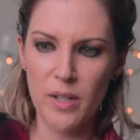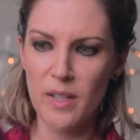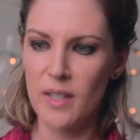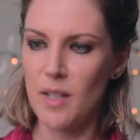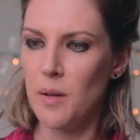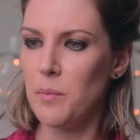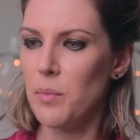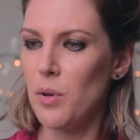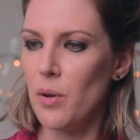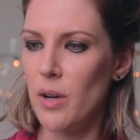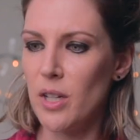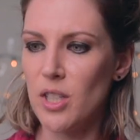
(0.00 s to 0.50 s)

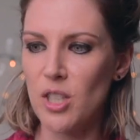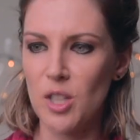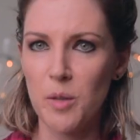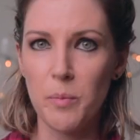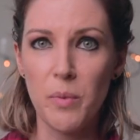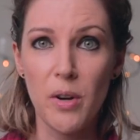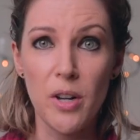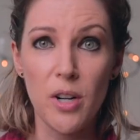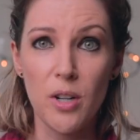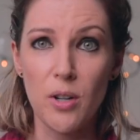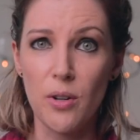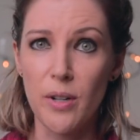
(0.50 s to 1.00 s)
example, I just
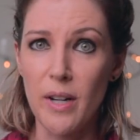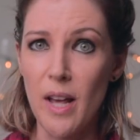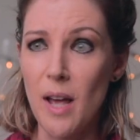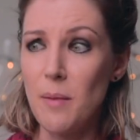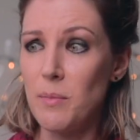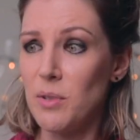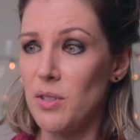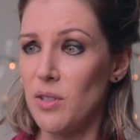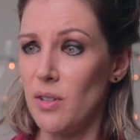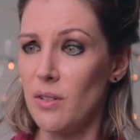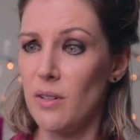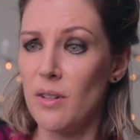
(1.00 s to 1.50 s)
bought it on
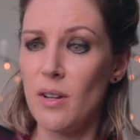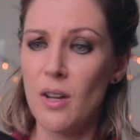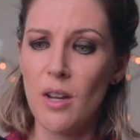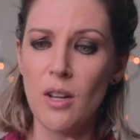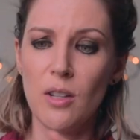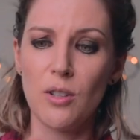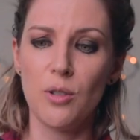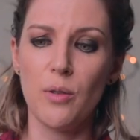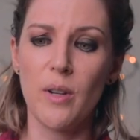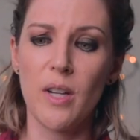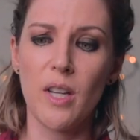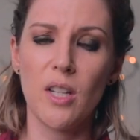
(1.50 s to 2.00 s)
Amazon,
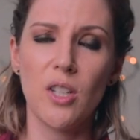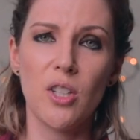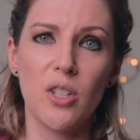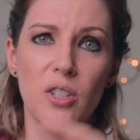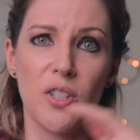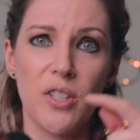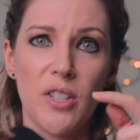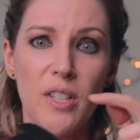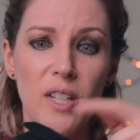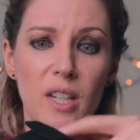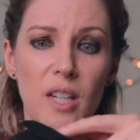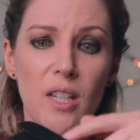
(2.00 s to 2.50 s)
so I can
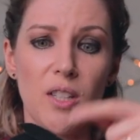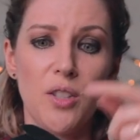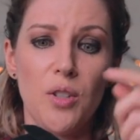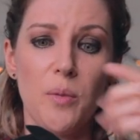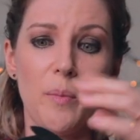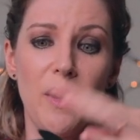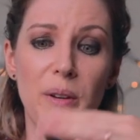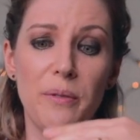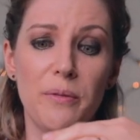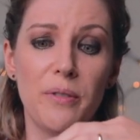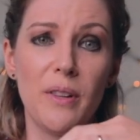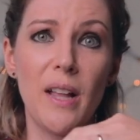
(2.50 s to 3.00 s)
just stick it to
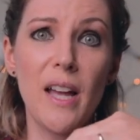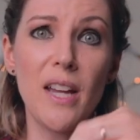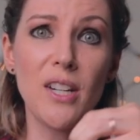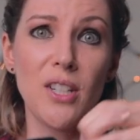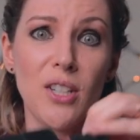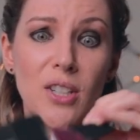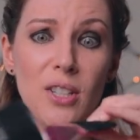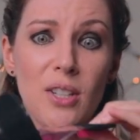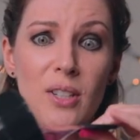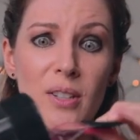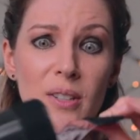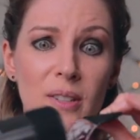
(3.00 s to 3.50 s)
my
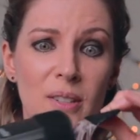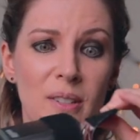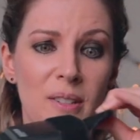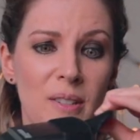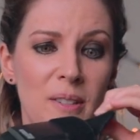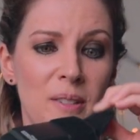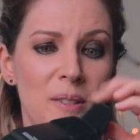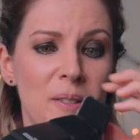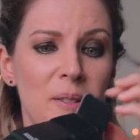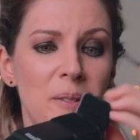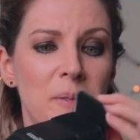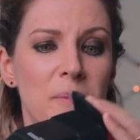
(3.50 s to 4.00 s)
flash,
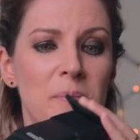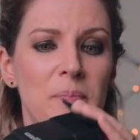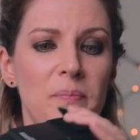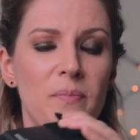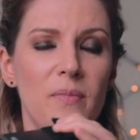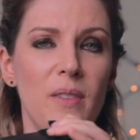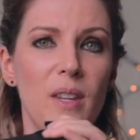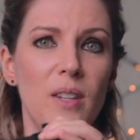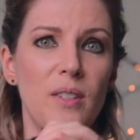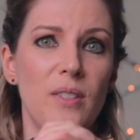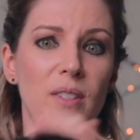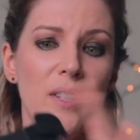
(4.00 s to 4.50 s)

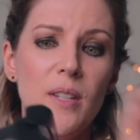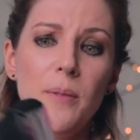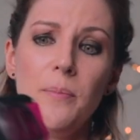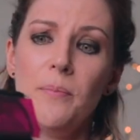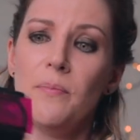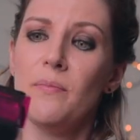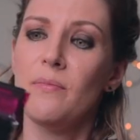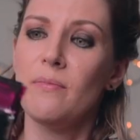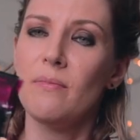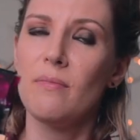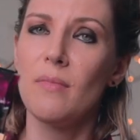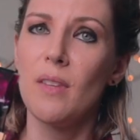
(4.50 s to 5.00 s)
you see?
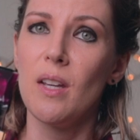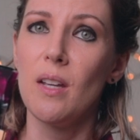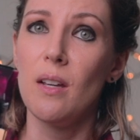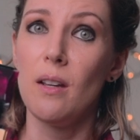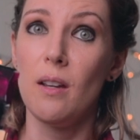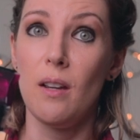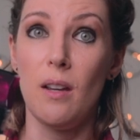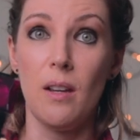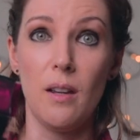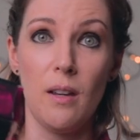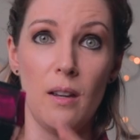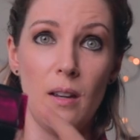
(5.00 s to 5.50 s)

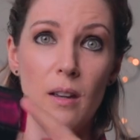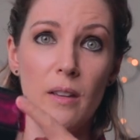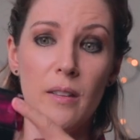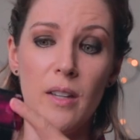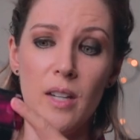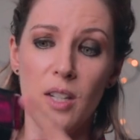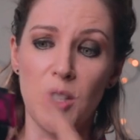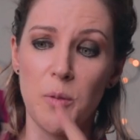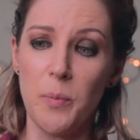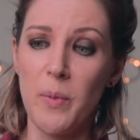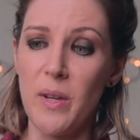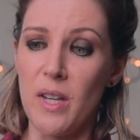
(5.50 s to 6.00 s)
And
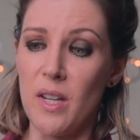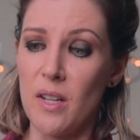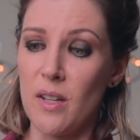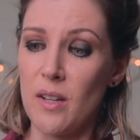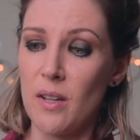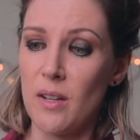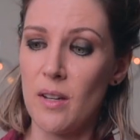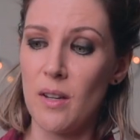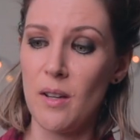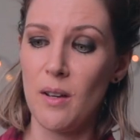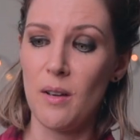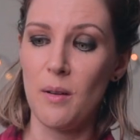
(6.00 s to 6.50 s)
then it's
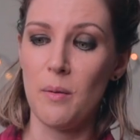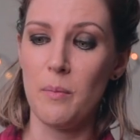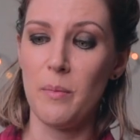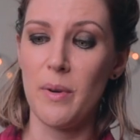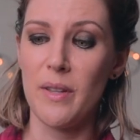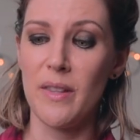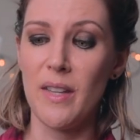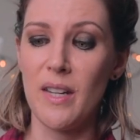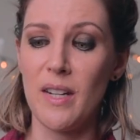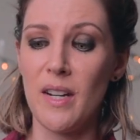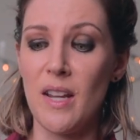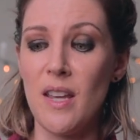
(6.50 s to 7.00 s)
pink.
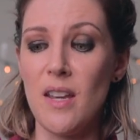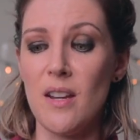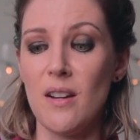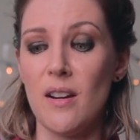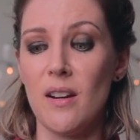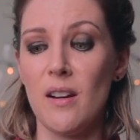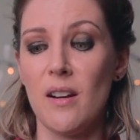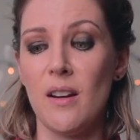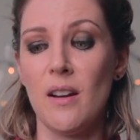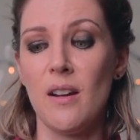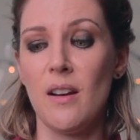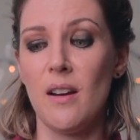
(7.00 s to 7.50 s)
But then
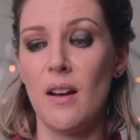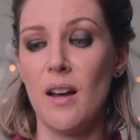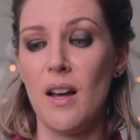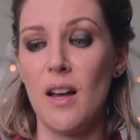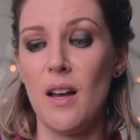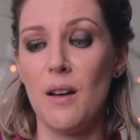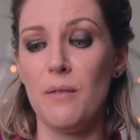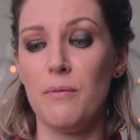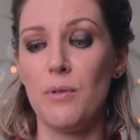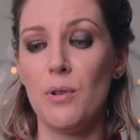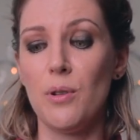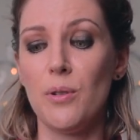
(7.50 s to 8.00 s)
here, I
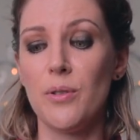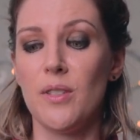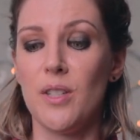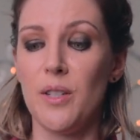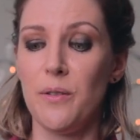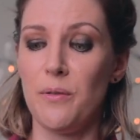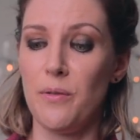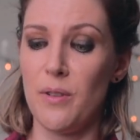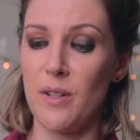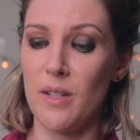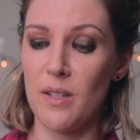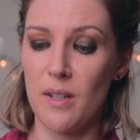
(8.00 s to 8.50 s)
have all
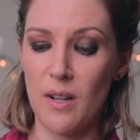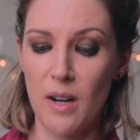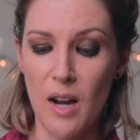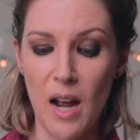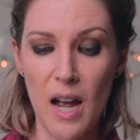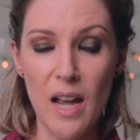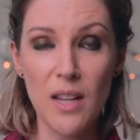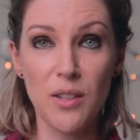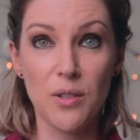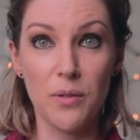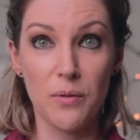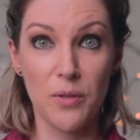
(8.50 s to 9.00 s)
different
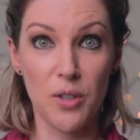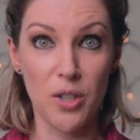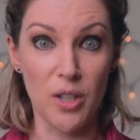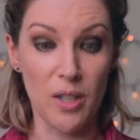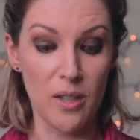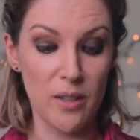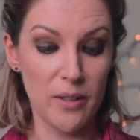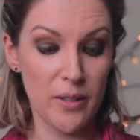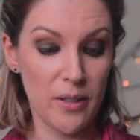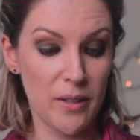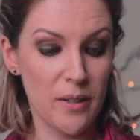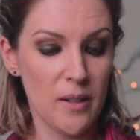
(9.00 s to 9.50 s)
kinds of
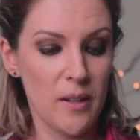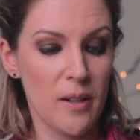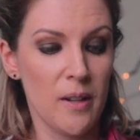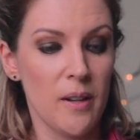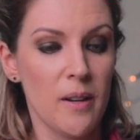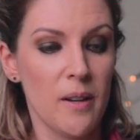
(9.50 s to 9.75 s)
gels,